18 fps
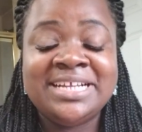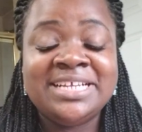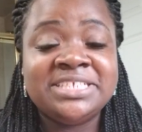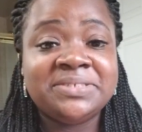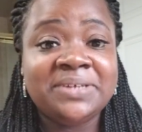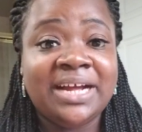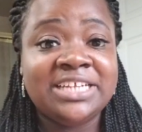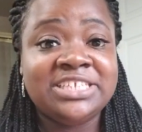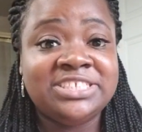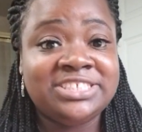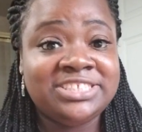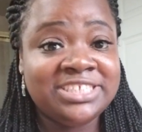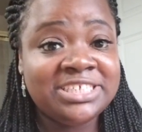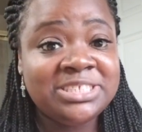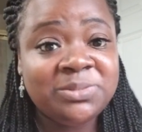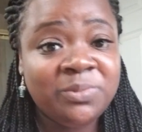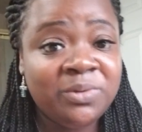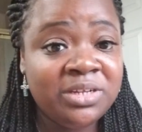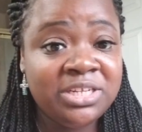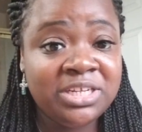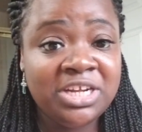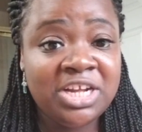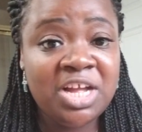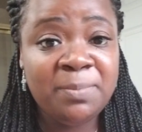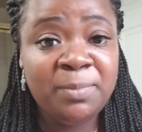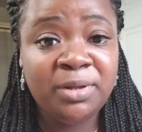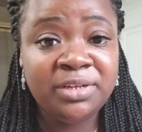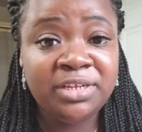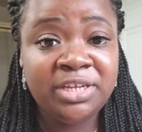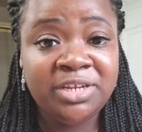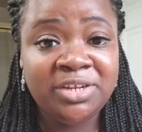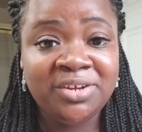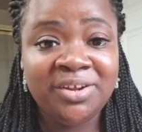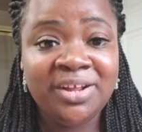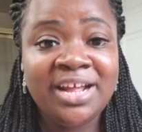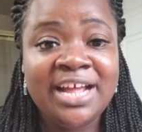So I just wanted to come on
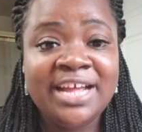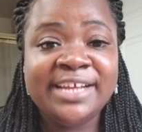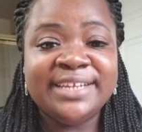here,